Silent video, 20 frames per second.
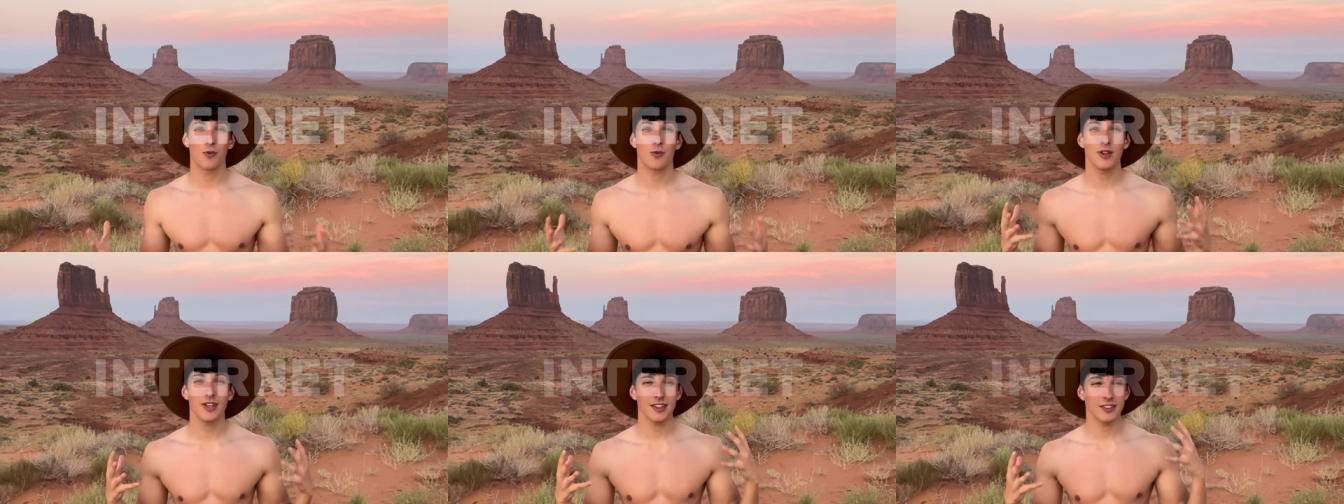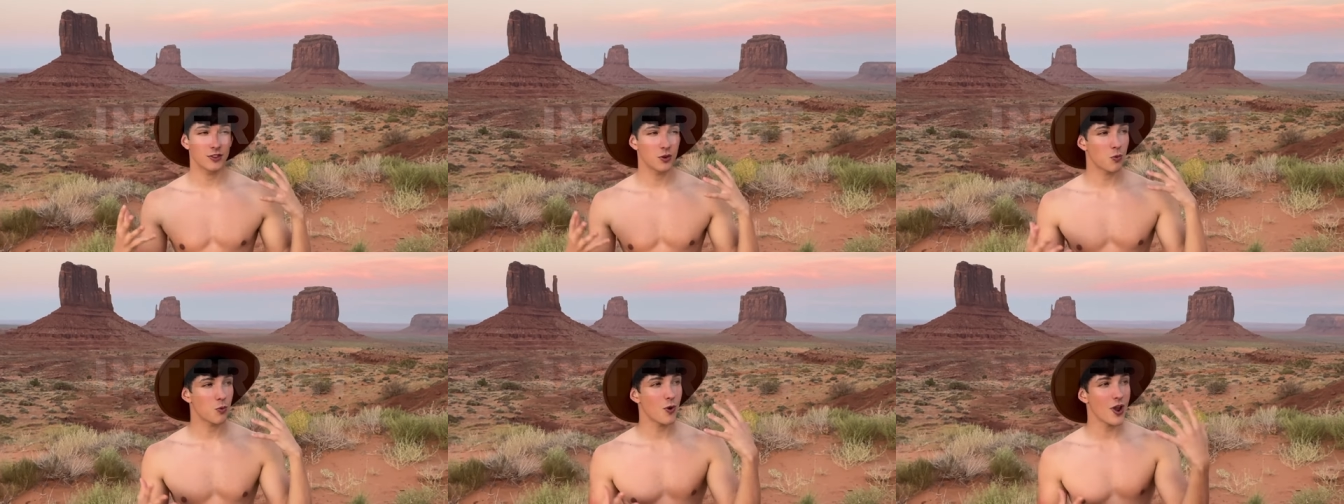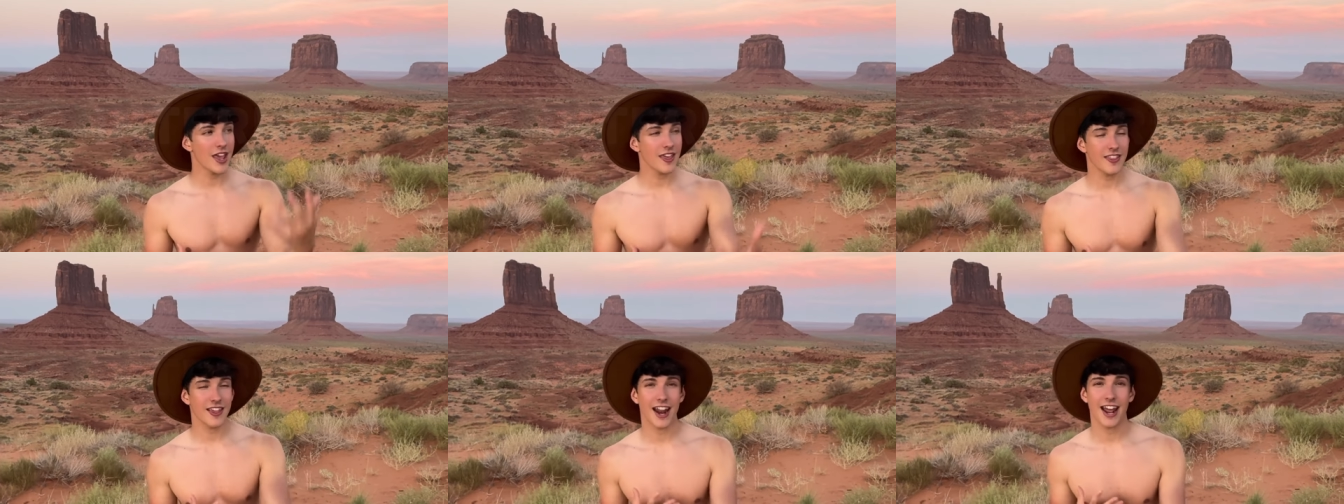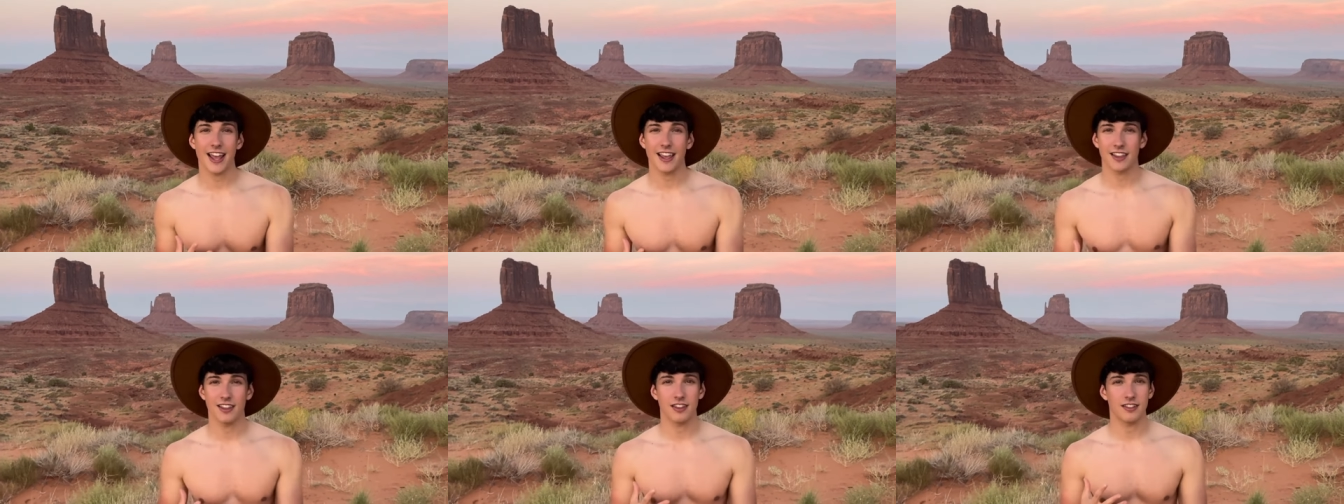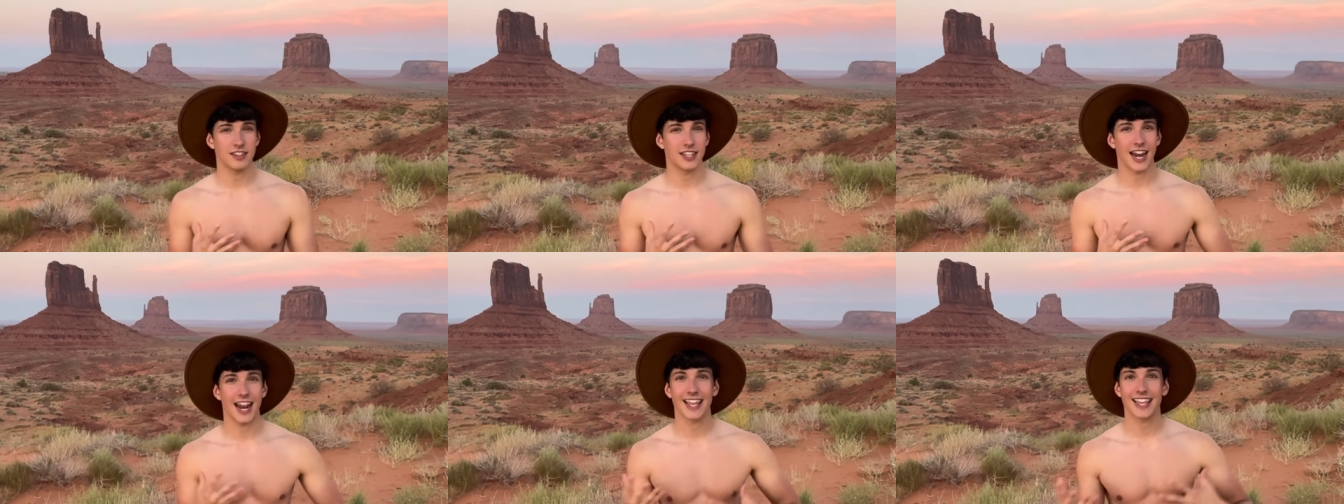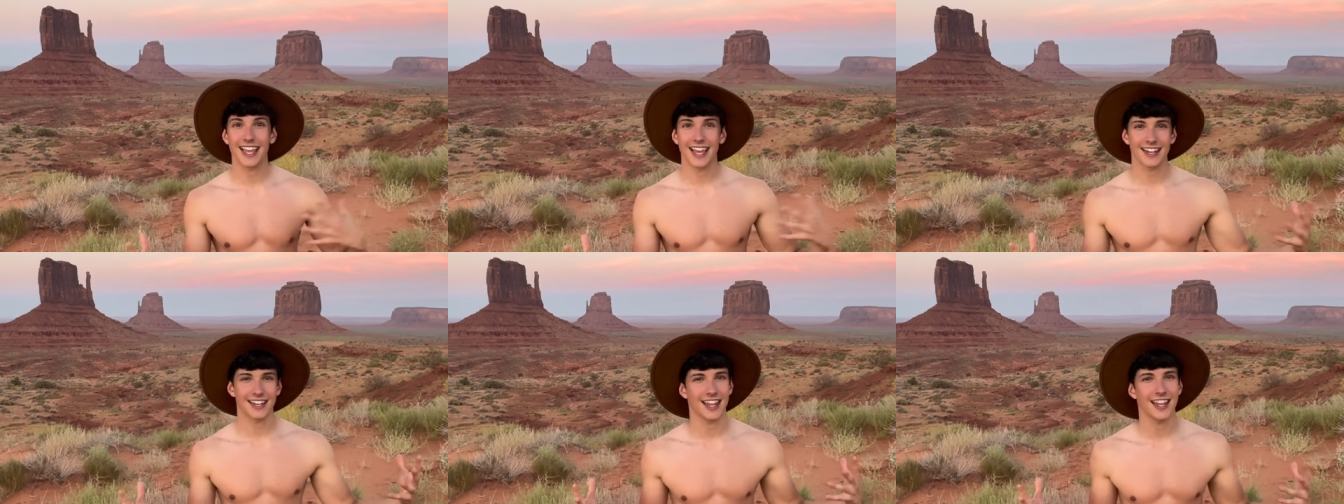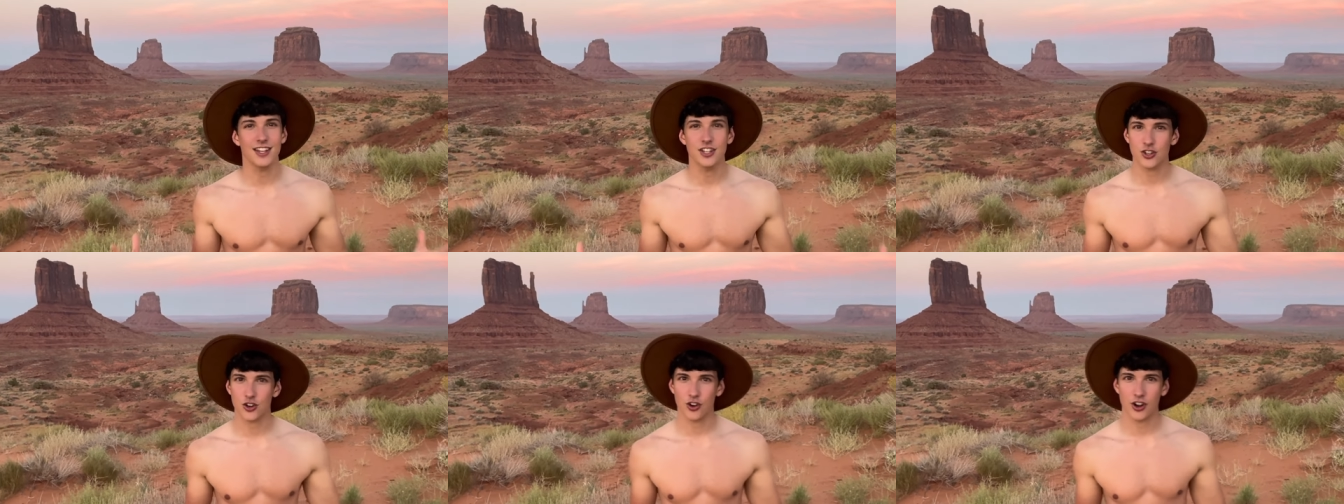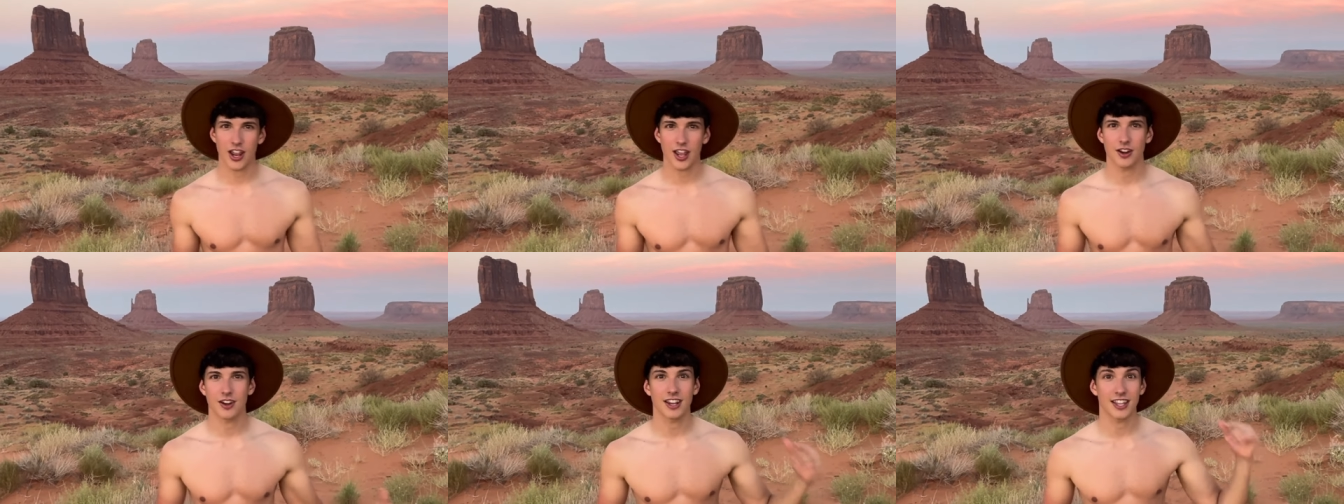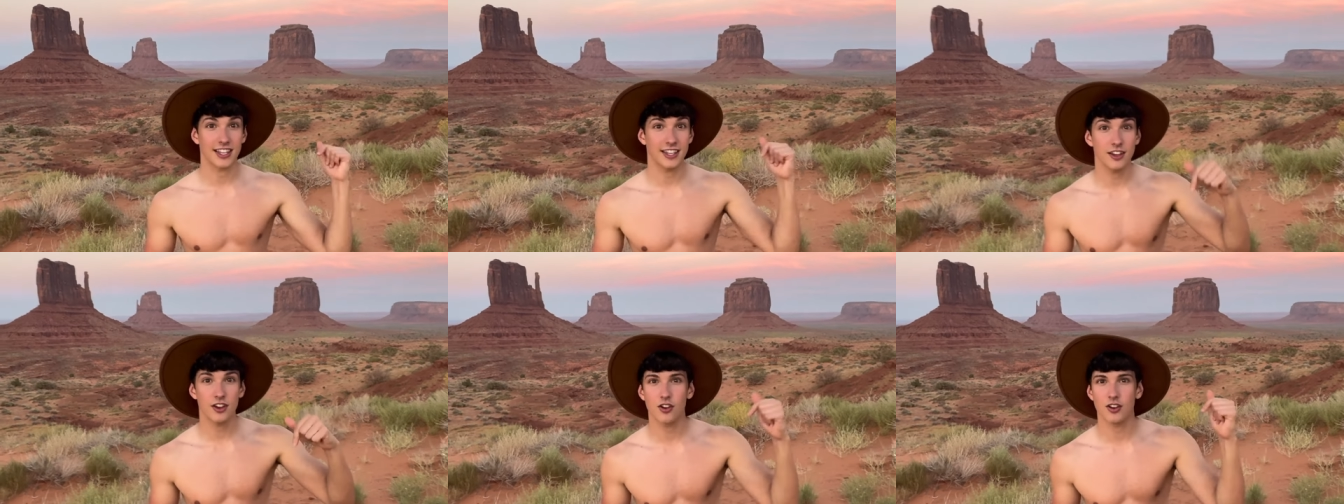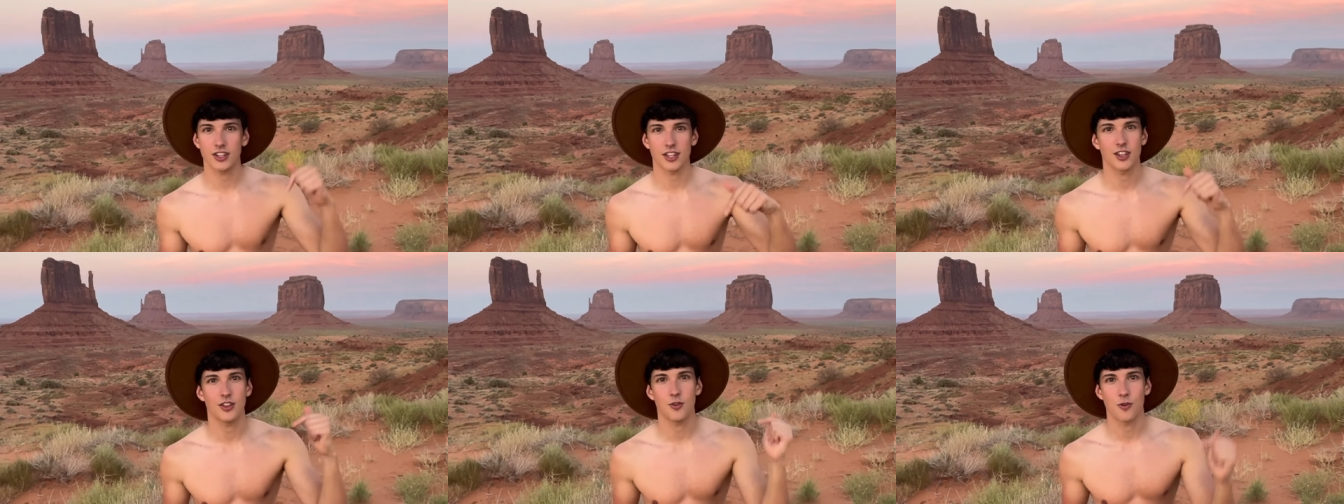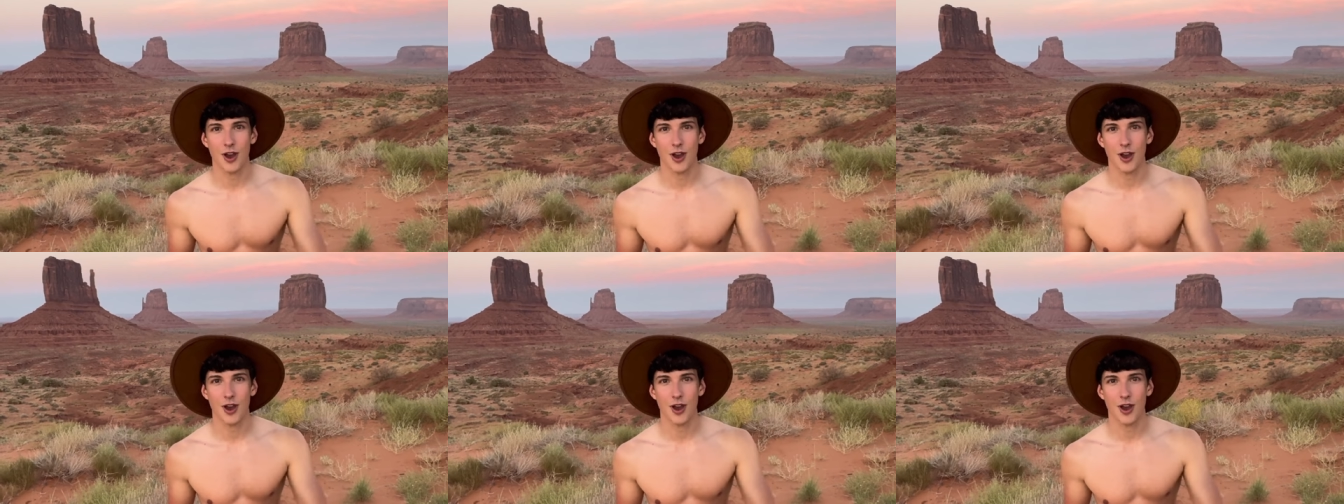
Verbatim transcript: re- the way that I that I get internet here in the